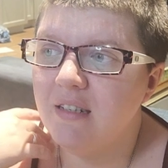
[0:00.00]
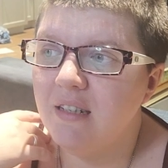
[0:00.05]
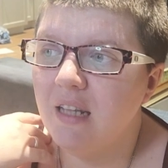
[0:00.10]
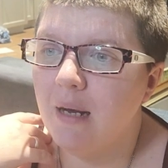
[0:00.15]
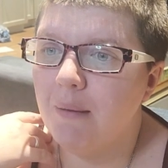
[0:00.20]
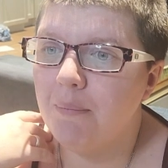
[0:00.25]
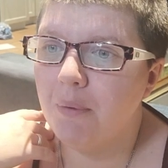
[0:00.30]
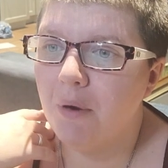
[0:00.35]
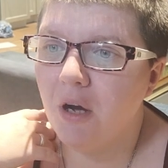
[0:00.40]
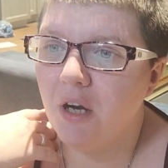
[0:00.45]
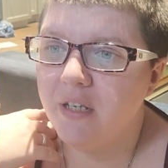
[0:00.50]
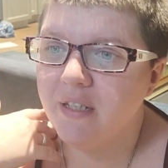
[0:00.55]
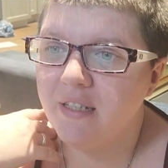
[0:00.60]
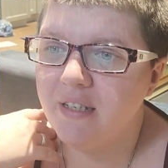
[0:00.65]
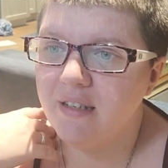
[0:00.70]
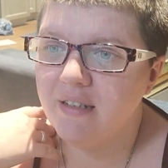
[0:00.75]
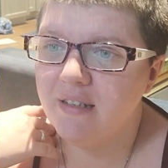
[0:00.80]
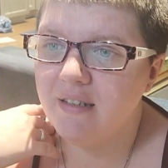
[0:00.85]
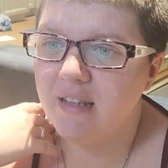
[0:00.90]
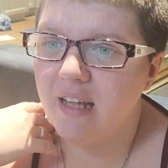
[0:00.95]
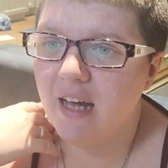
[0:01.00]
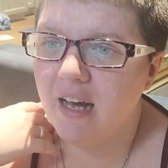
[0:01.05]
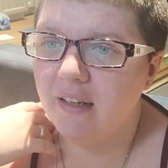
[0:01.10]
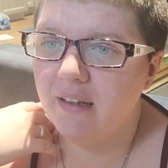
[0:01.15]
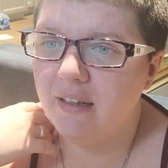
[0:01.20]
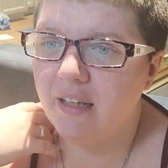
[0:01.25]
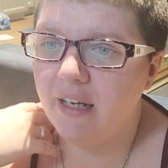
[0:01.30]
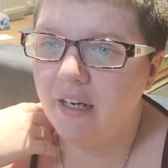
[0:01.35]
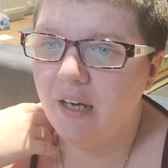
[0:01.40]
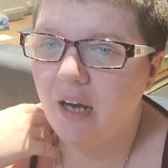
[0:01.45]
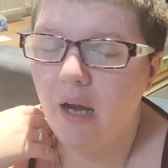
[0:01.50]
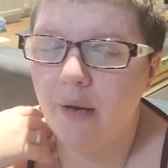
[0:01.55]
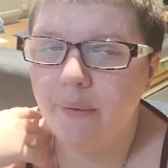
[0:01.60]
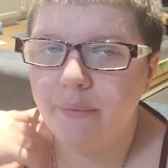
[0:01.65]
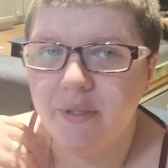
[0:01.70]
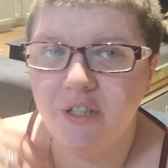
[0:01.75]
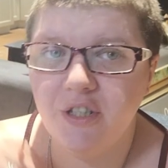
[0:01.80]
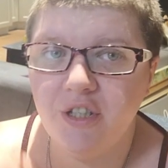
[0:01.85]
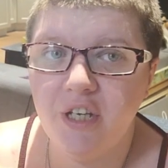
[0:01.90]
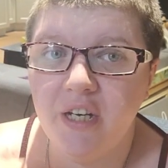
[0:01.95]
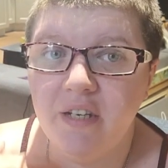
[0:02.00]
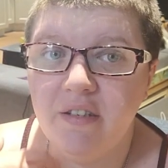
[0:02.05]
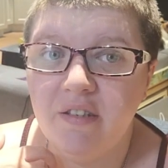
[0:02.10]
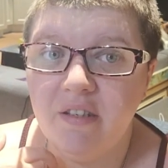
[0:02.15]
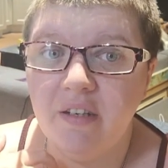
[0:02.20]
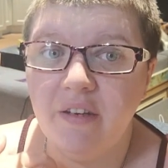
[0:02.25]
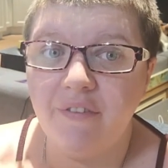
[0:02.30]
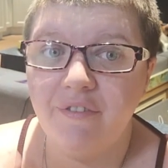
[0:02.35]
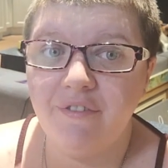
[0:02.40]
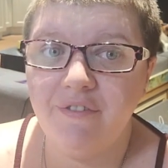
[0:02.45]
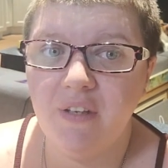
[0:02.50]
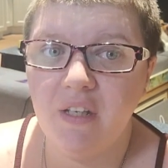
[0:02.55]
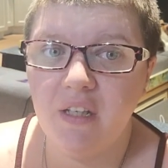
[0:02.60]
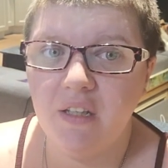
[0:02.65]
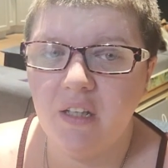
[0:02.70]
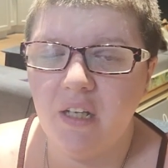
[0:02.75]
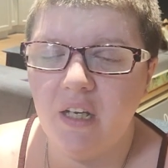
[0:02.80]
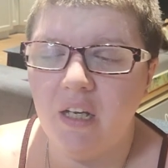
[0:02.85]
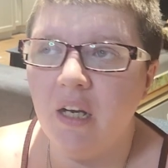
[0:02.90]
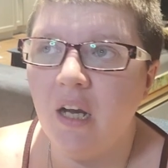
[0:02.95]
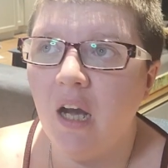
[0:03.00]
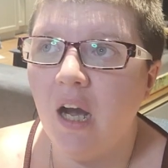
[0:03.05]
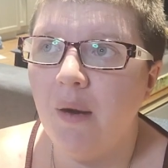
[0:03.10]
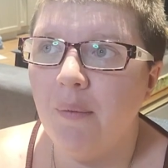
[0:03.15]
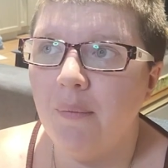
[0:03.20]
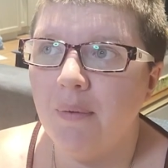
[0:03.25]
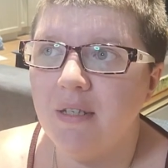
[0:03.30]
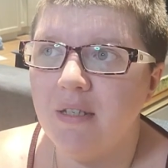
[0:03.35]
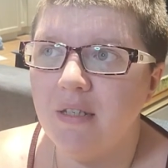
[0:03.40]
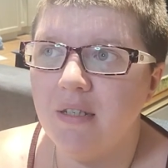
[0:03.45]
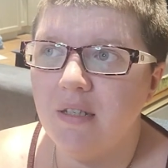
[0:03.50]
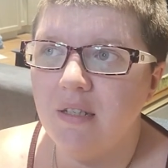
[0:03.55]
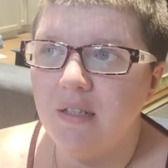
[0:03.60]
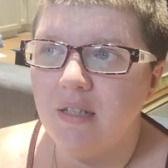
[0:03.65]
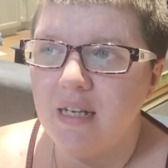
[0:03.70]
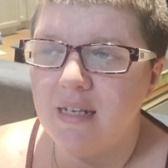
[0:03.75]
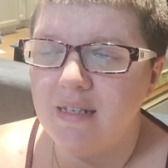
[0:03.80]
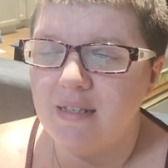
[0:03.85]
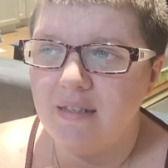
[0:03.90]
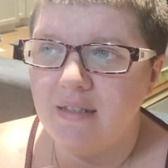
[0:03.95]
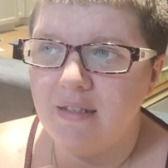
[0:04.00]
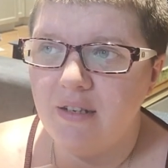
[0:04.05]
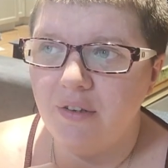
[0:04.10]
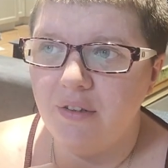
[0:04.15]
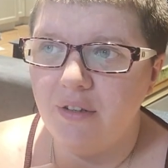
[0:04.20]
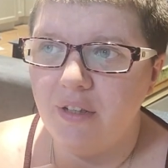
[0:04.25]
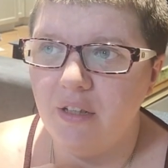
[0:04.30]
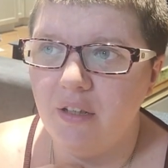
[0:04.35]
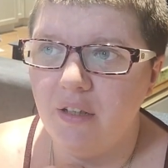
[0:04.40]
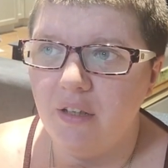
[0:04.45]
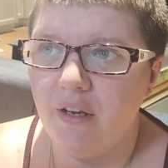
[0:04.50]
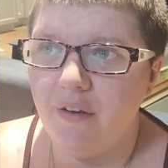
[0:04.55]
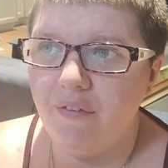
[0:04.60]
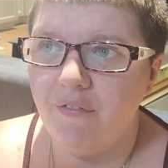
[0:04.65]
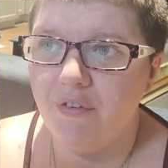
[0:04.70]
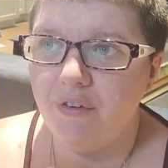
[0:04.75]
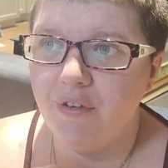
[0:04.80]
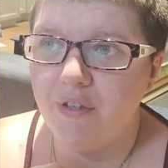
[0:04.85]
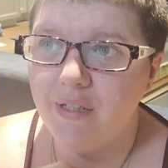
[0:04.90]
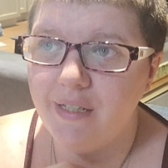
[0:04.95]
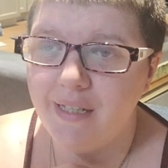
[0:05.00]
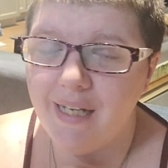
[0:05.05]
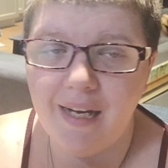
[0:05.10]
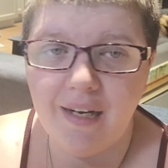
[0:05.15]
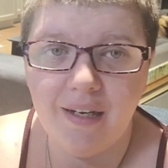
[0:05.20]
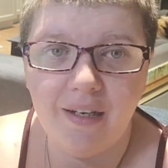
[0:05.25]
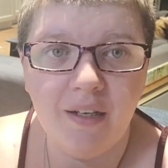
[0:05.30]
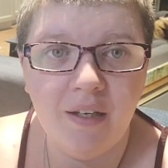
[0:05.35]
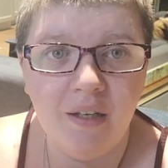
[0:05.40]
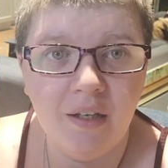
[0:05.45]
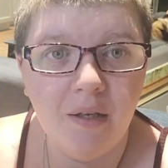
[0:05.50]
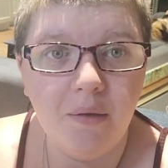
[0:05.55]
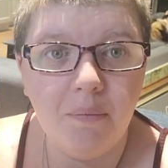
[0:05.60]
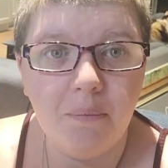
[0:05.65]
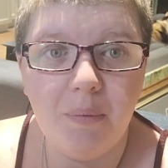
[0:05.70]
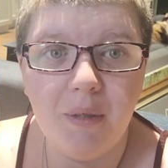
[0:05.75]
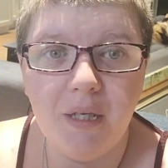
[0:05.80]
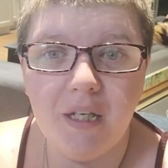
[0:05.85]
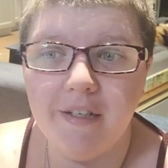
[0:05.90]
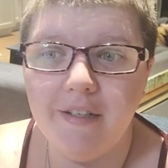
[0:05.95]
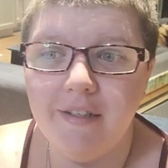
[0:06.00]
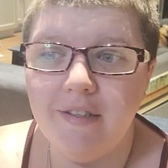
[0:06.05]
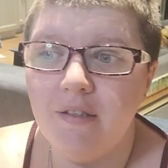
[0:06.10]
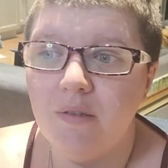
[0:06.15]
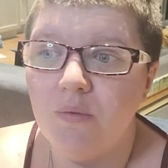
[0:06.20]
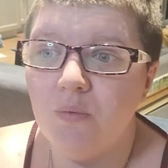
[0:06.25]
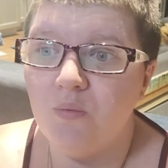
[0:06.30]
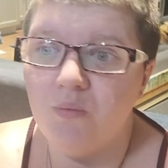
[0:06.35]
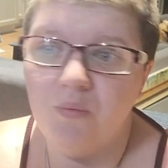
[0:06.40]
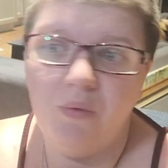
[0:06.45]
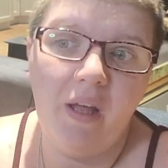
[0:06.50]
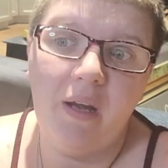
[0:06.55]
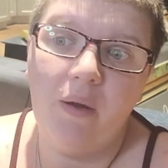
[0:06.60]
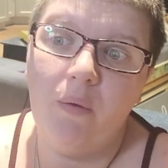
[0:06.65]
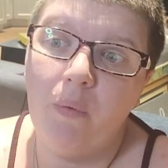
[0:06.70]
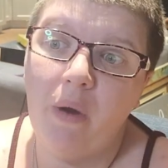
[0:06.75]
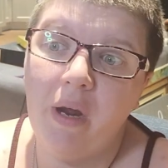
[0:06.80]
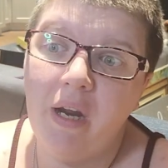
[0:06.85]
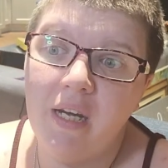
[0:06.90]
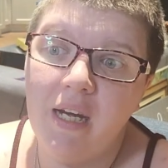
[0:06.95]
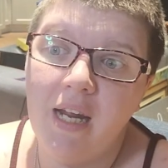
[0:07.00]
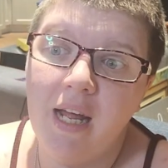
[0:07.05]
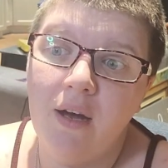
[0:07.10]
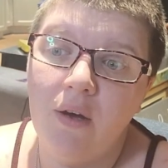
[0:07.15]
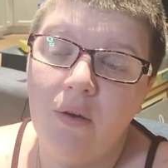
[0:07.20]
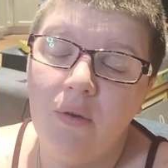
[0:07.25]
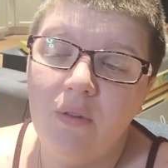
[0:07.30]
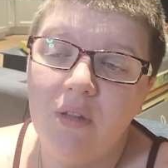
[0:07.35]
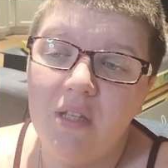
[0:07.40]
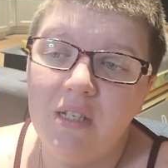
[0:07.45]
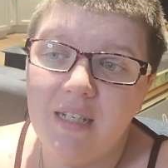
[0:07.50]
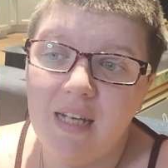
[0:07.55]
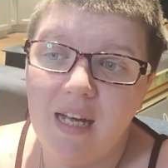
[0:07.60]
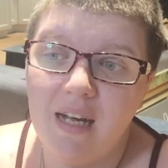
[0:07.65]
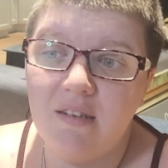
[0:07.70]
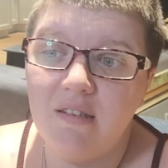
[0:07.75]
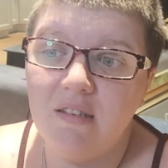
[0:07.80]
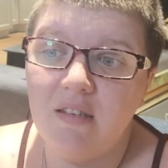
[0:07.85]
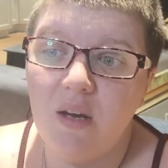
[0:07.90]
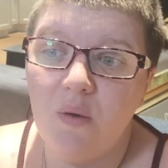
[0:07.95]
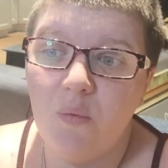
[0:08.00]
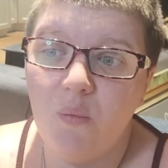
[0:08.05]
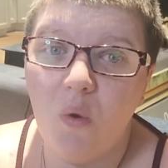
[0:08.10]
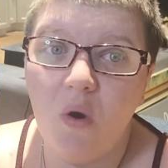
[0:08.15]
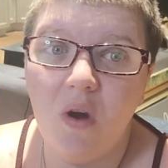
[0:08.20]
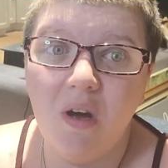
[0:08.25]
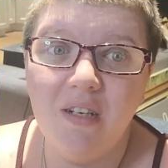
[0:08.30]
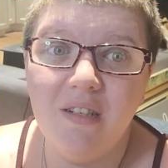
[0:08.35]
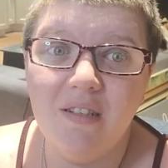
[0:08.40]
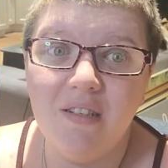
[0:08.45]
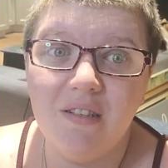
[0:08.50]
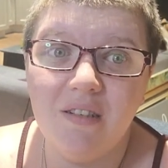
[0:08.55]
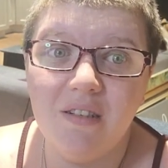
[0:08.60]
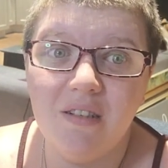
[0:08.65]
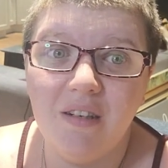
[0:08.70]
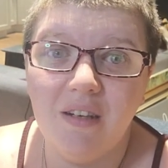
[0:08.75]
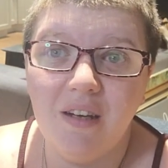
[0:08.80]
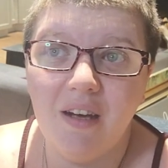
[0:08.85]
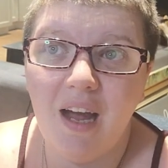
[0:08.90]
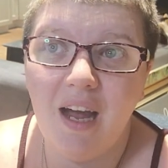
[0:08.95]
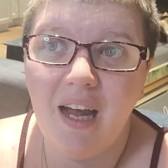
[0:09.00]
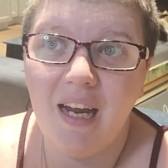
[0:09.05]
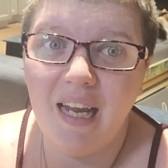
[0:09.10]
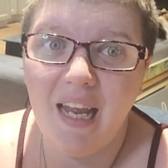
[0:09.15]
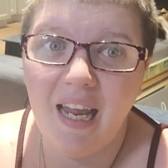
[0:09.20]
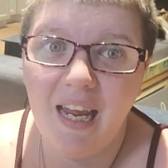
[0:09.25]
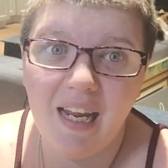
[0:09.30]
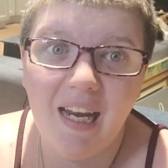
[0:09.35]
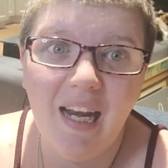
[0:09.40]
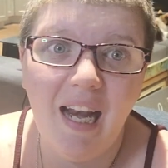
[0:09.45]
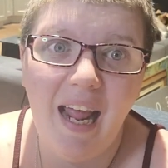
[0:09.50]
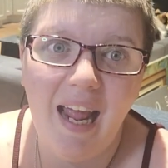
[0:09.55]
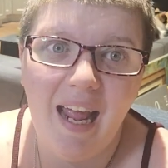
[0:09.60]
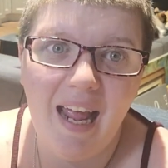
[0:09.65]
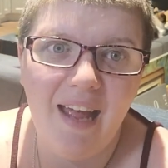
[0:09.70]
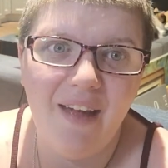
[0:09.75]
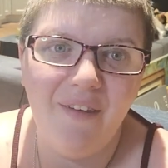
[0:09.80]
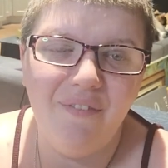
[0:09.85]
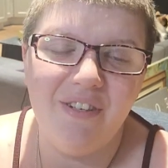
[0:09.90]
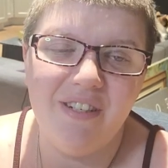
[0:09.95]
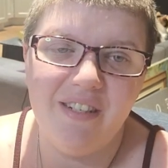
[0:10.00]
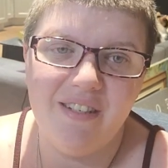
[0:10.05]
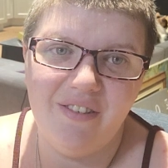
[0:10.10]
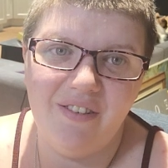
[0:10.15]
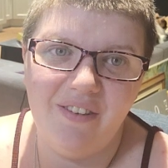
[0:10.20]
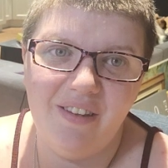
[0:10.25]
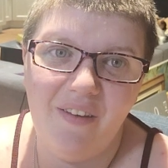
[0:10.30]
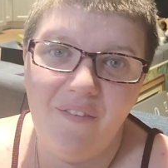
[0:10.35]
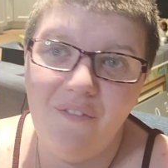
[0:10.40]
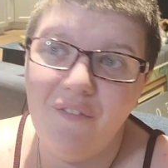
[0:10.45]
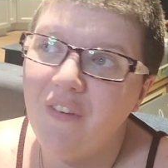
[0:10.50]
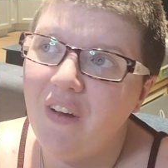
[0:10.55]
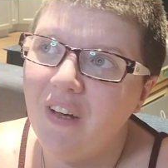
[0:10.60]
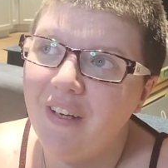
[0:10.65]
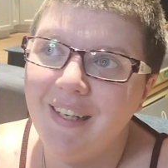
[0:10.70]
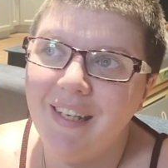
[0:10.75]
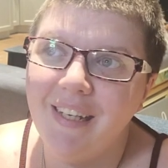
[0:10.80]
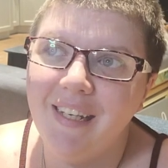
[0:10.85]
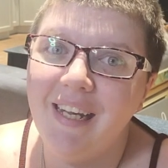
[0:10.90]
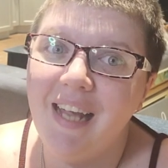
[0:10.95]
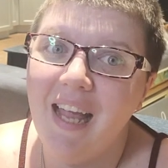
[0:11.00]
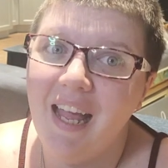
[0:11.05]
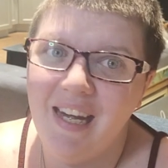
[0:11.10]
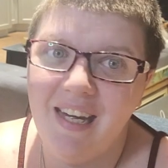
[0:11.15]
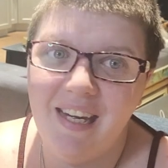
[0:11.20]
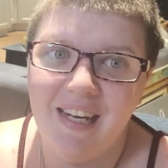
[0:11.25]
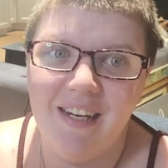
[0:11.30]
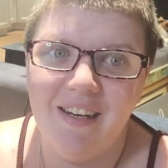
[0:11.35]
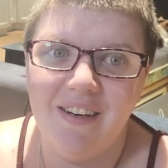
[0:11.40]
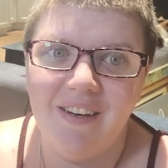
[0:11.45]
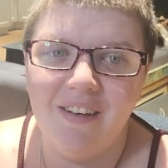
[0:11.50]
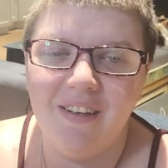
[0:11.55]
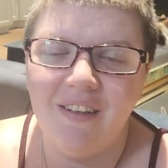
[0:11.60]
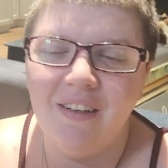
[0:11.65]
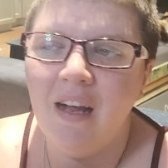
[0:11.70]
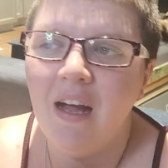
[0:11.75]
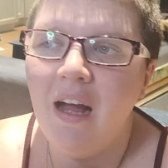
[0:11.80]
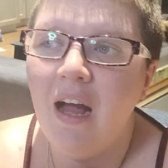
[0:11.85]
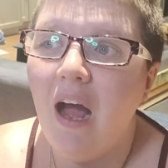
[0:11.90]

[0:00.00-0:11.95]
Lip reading: in that process that, like, I was chasing a feeling. I wasn't necessarily looking for a deck because, like, right now, the decks I want, I can't have until they fucking get here.